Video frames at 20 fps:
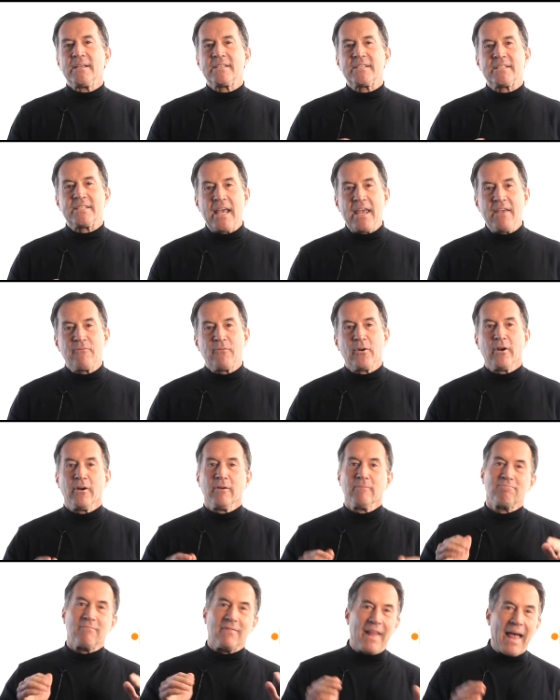
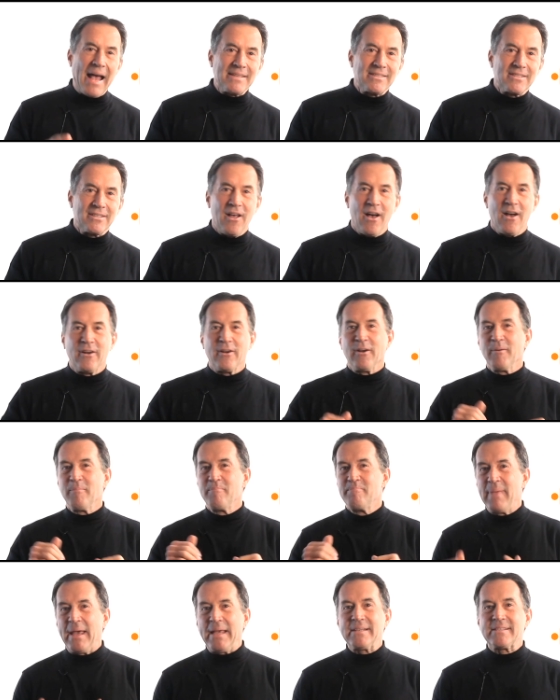Safer, lasts longer,
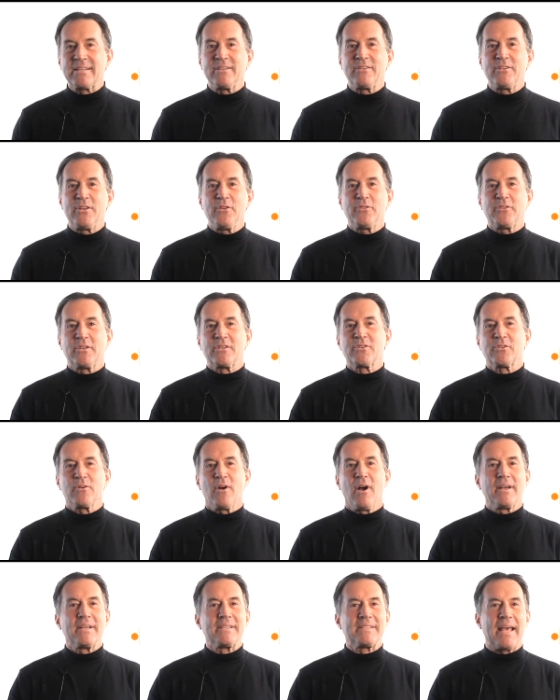makes the tooth as
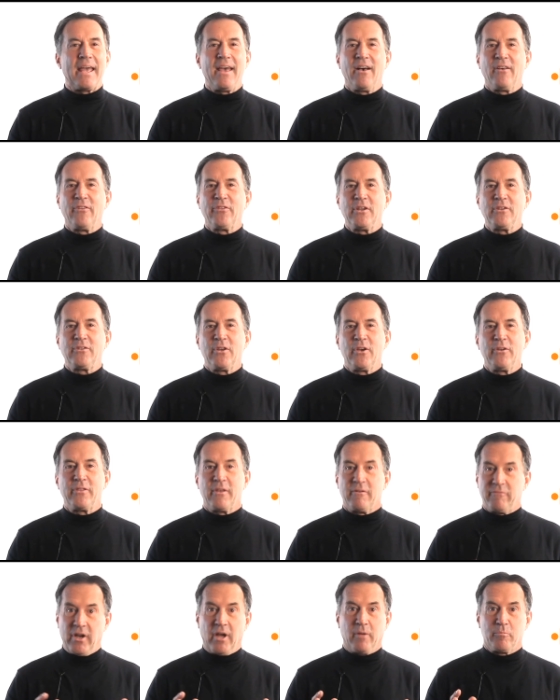strong as a healthy
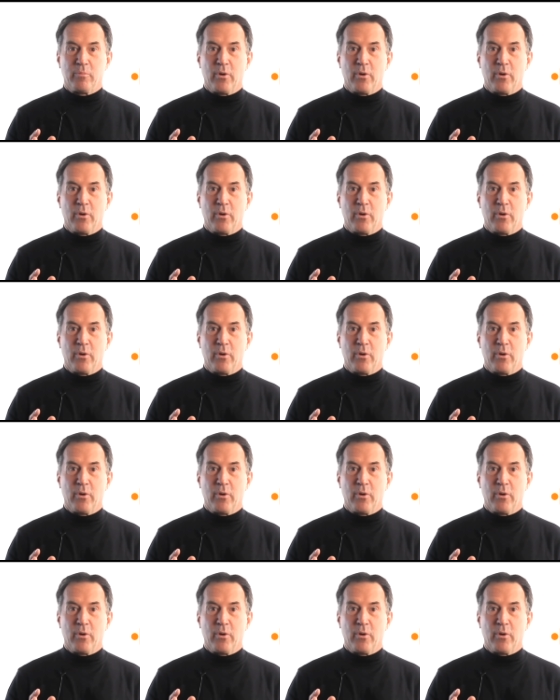tooth if done